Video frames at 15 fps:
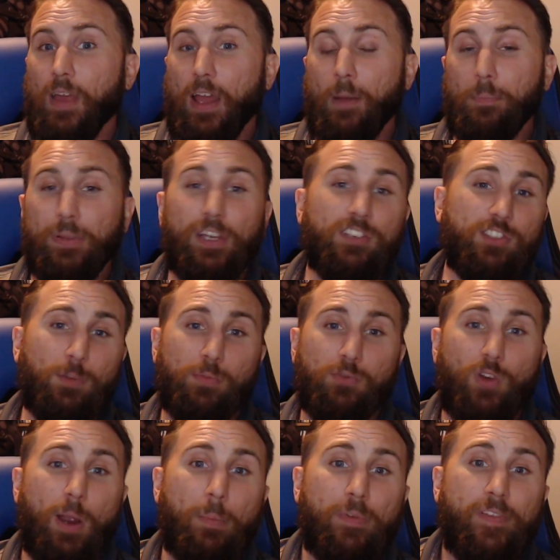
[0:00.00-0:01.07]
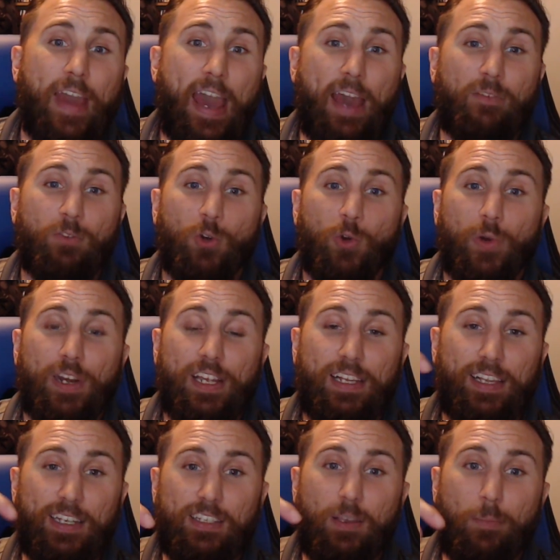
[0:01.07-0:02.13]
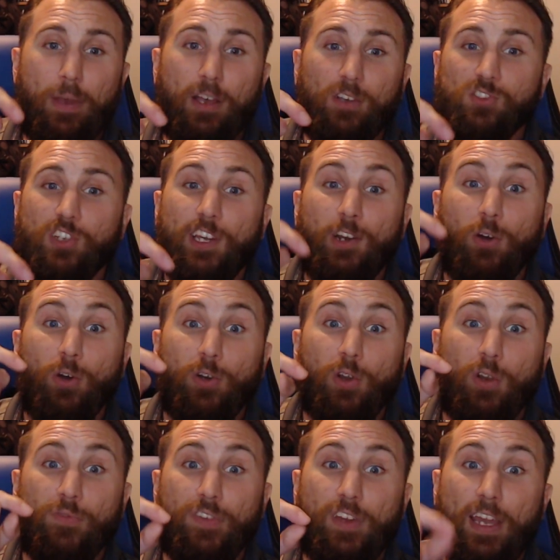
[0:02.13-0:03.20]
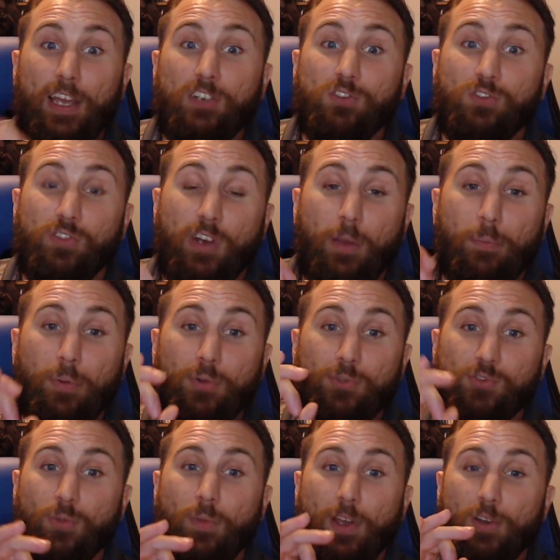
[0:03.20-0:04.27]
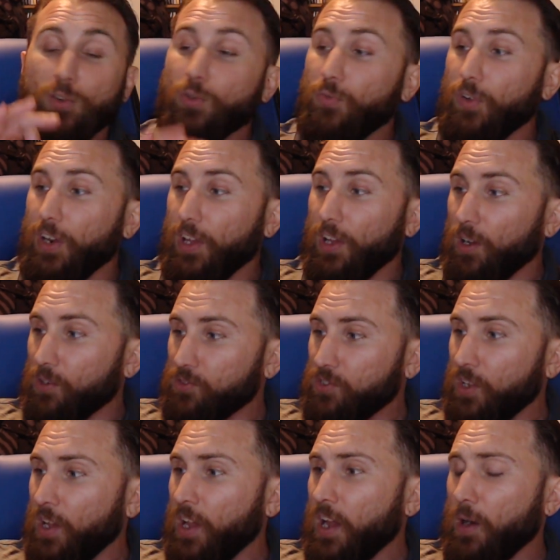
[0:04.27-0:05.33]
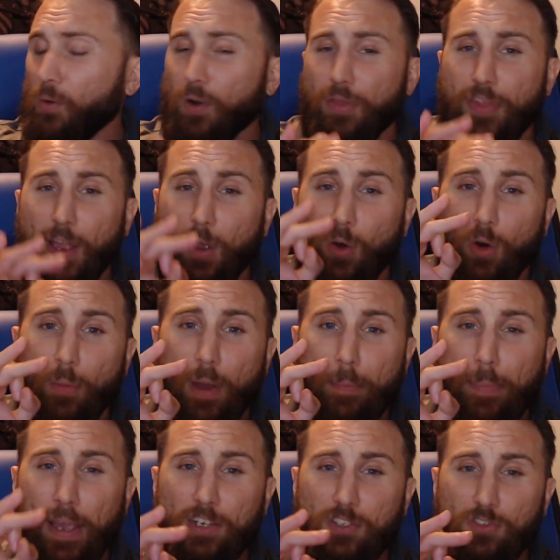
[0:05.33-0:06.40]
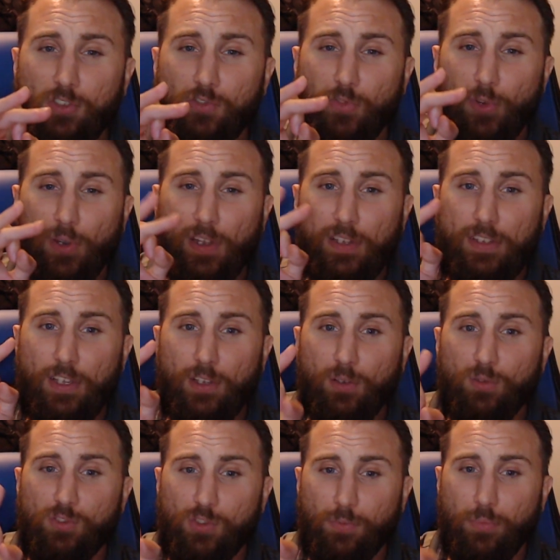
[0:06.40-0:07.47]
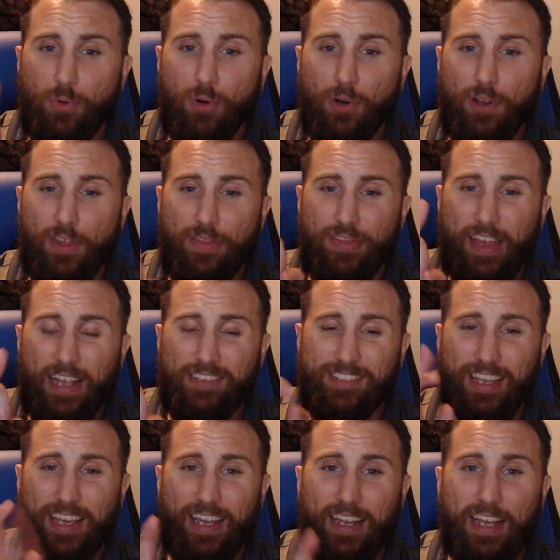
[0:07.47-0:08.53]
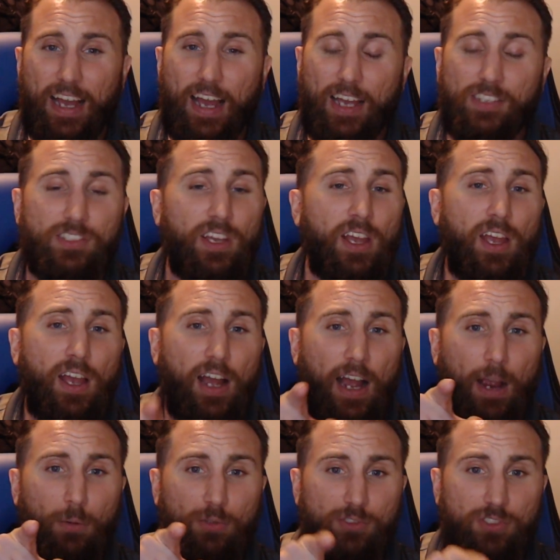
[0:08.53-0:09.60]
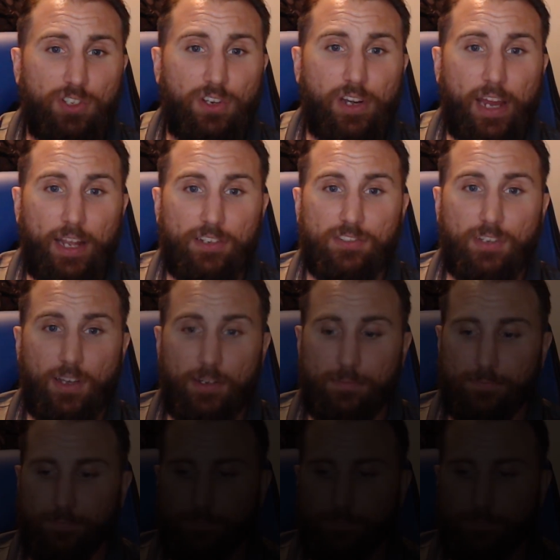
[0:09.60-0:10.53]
And please subscribe if you haven't already. Click the bell to get all notifications when I post all my new videos. I want to thank all my patrons for your continued support. And thanks again, guys. I will see you next time.